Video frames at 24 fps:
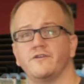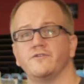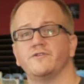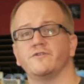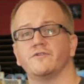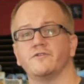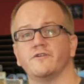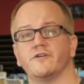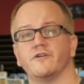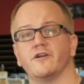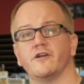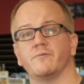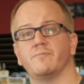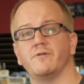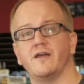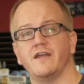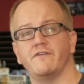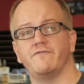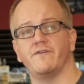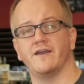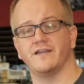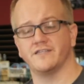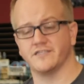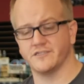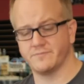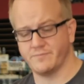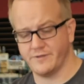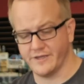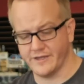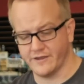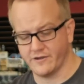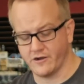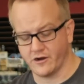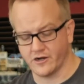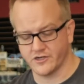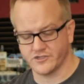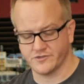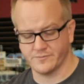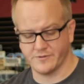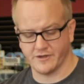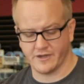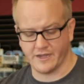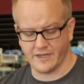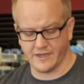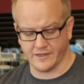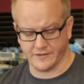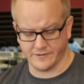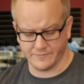that you do during your play phase is play cards from
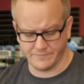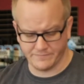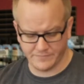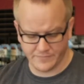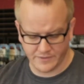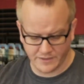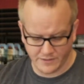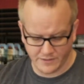your hand.